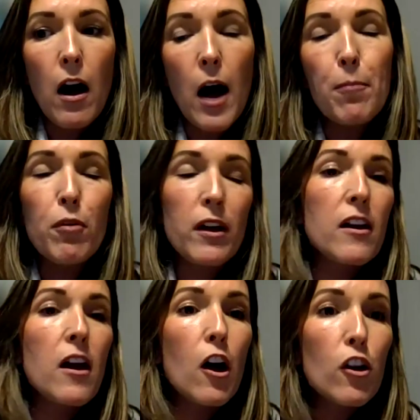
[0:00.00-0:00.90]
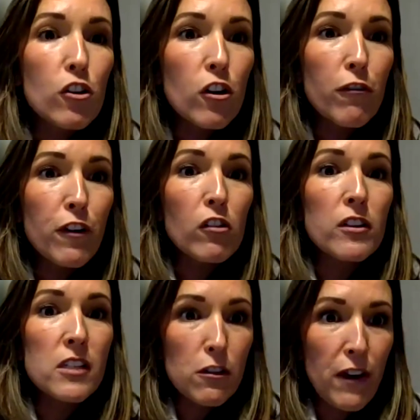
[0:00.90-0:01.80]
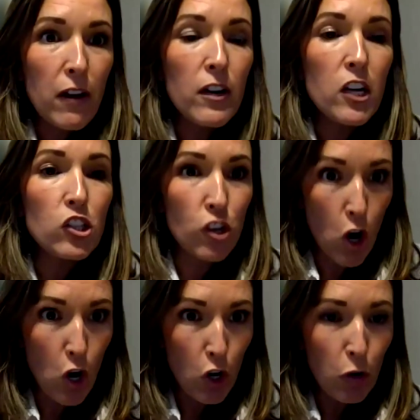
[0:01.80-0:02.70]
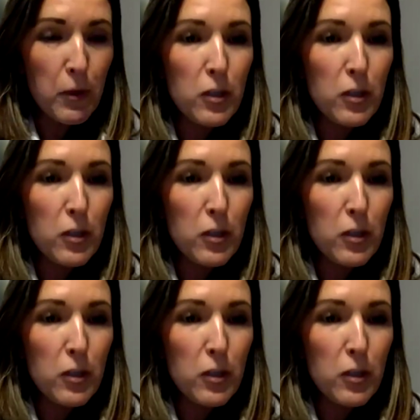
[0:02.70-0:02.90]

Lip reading: operated under Fearless's foundation arm.